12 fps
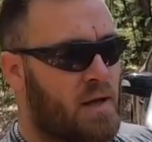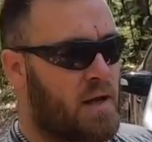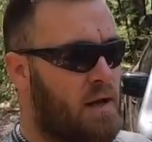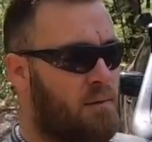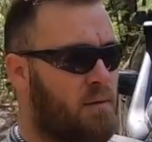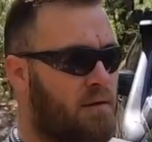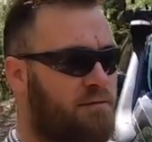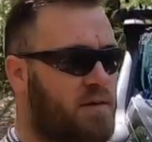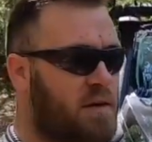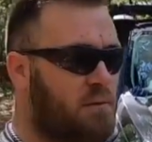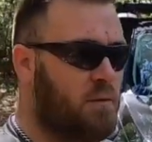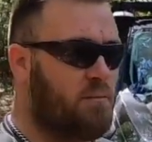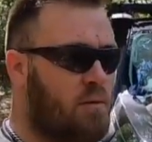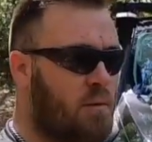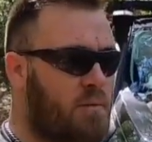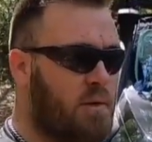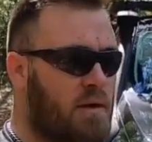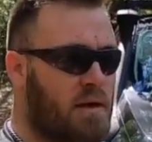I figured we'd
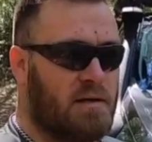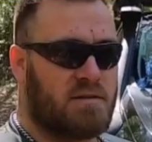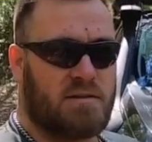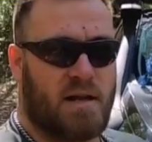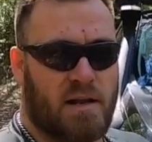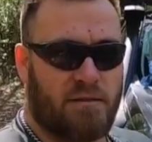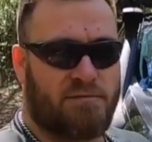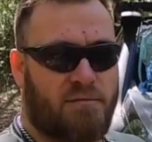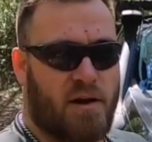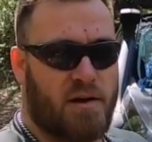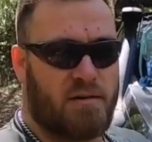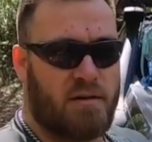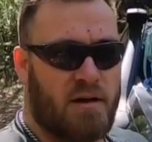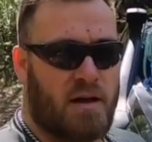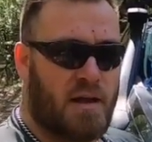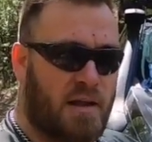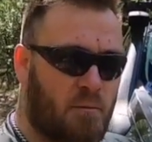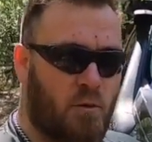probably start at the front
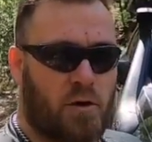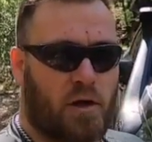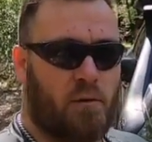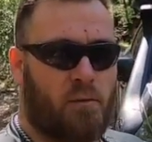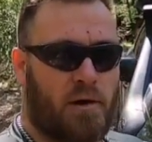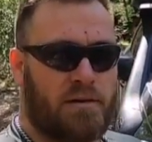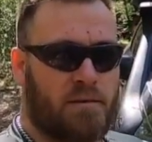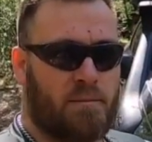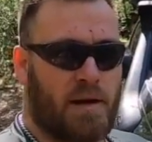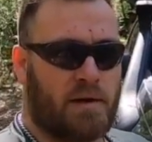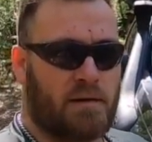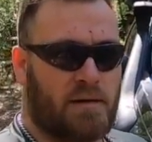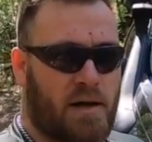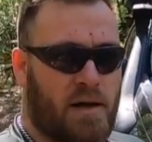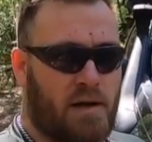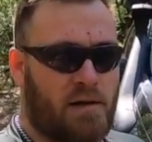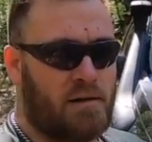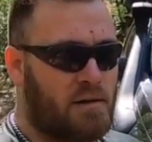and then work our way to the back of the car,